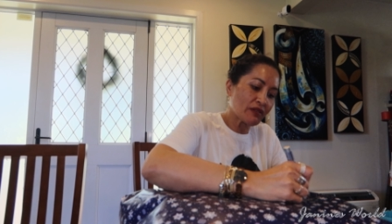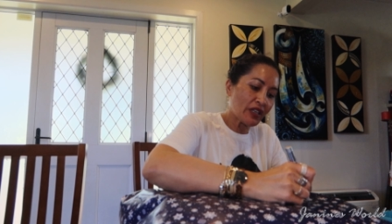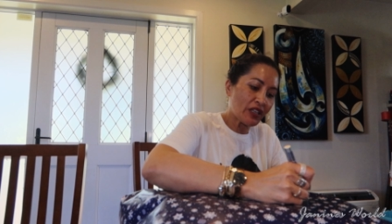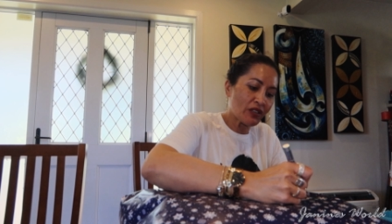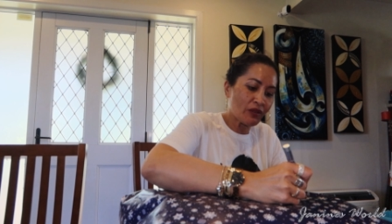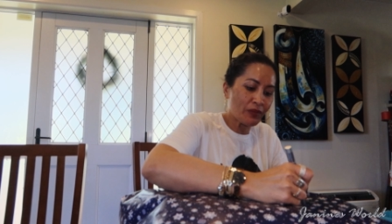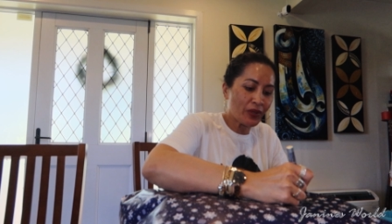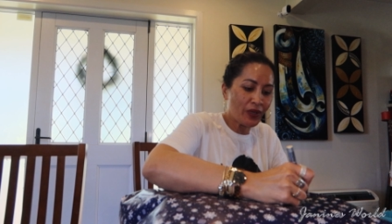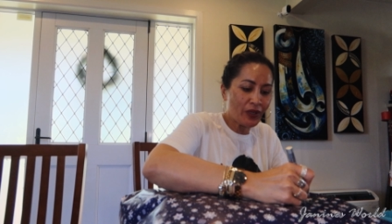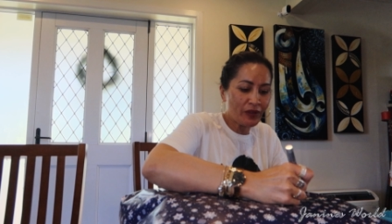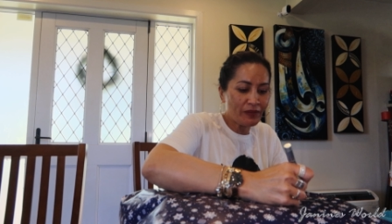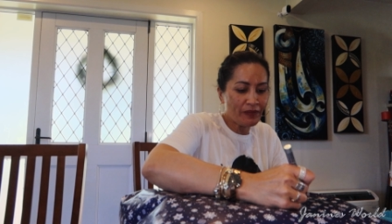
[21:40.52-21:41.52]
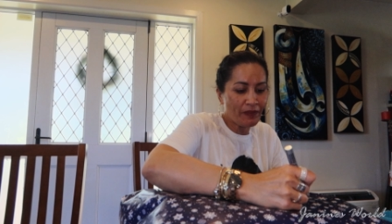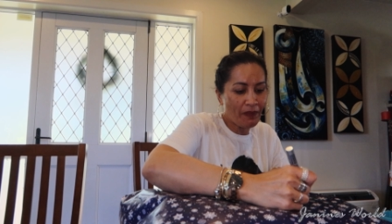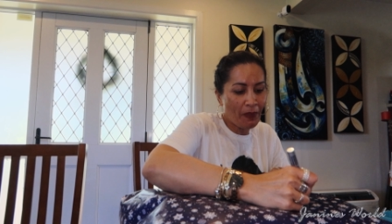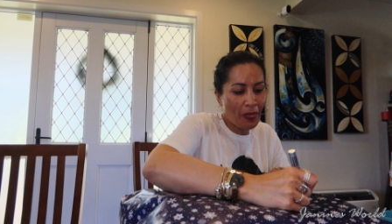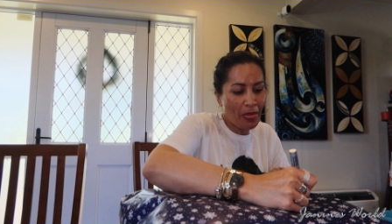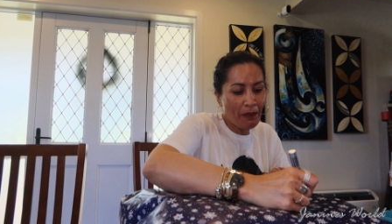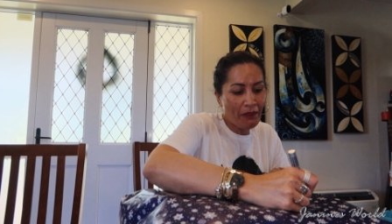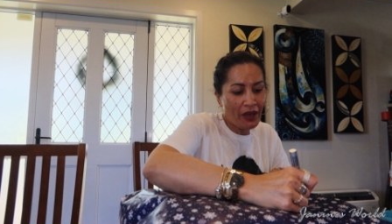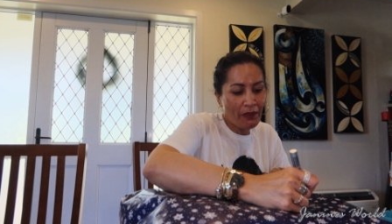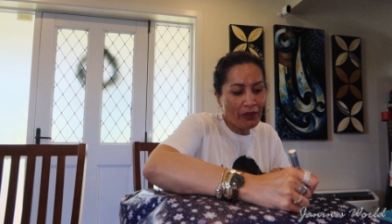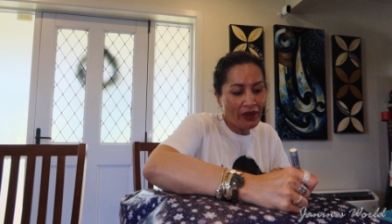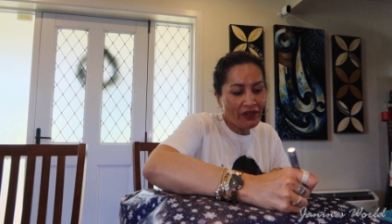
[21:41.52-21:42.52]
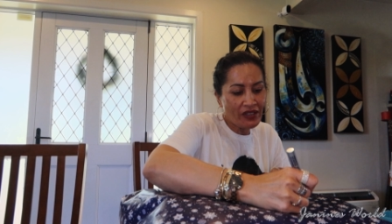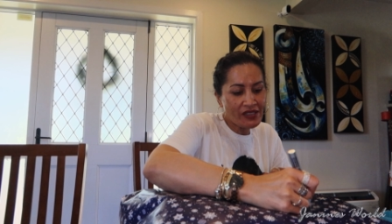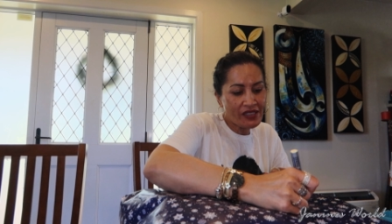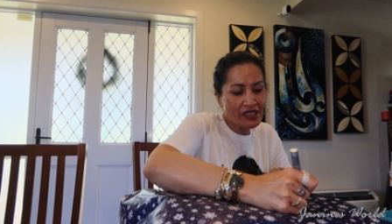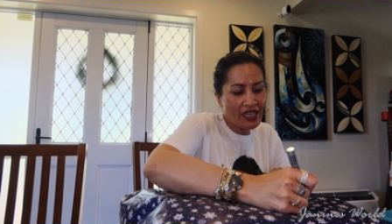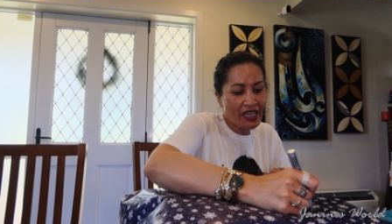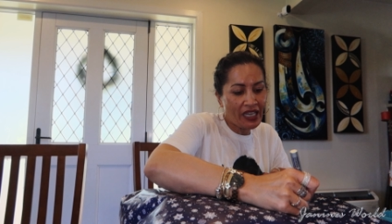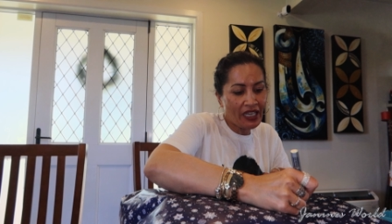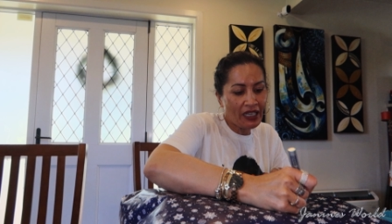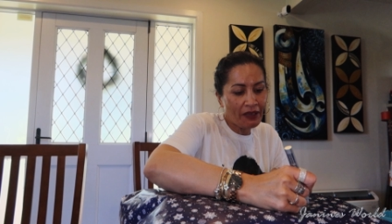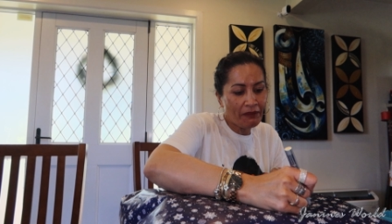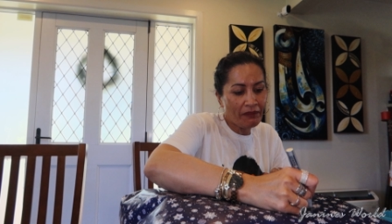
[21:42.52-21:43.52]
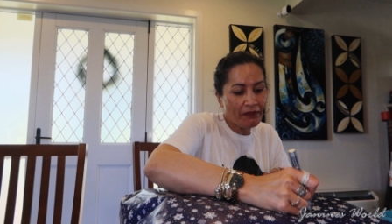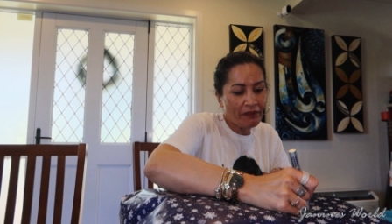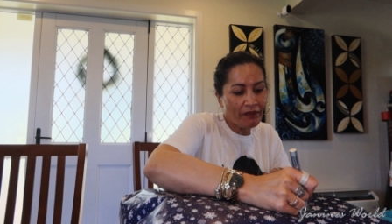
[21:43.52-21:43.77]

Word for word: and I'll put my brother's name